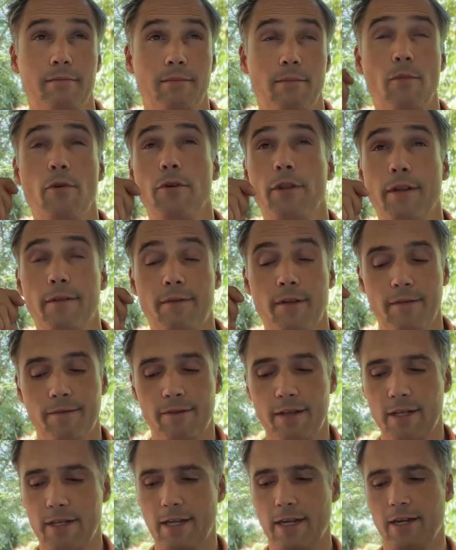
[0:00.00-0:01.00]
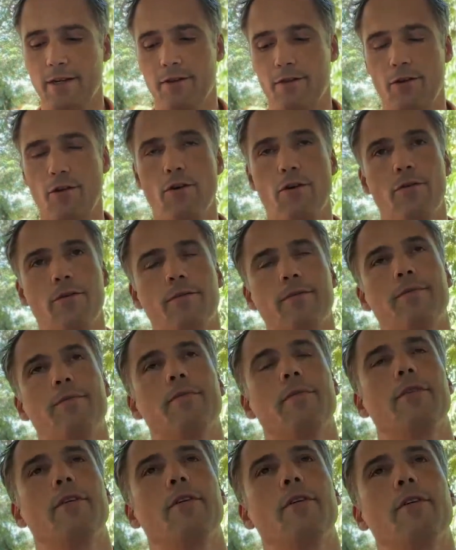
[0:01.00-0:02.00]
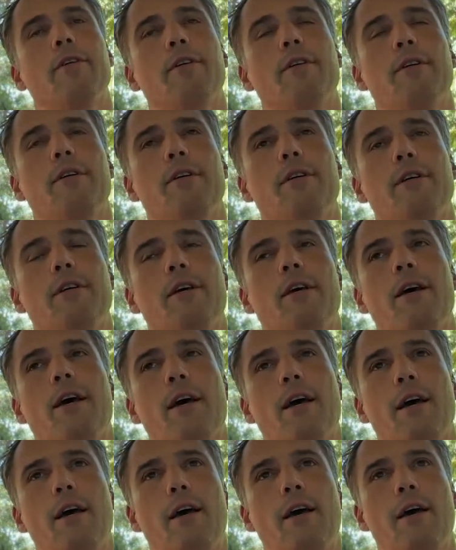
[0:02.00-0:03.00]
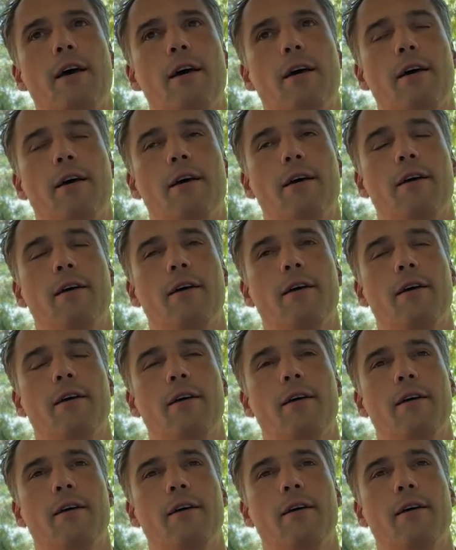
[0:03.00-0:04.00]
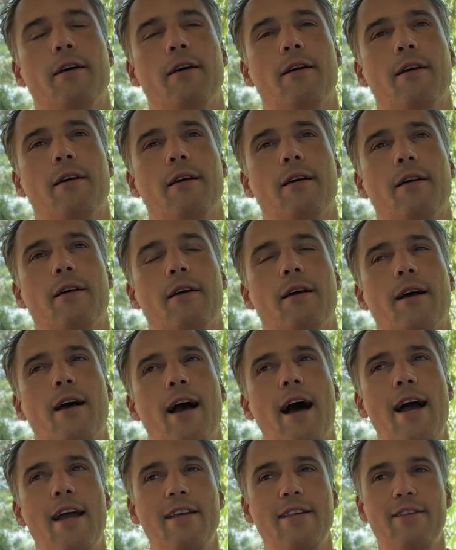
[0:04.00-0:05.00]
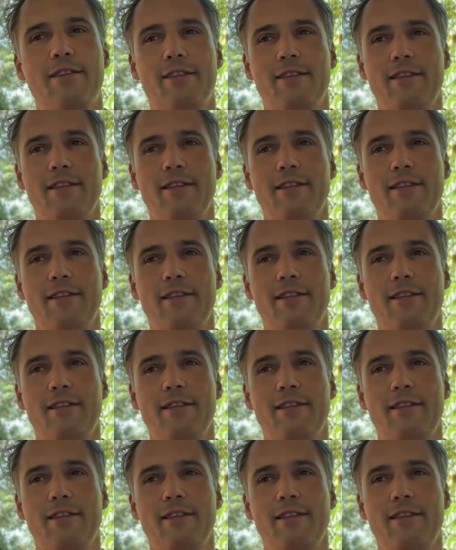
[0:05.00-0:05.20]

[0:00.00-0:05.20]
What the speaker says: more than 15 years ago, uh, I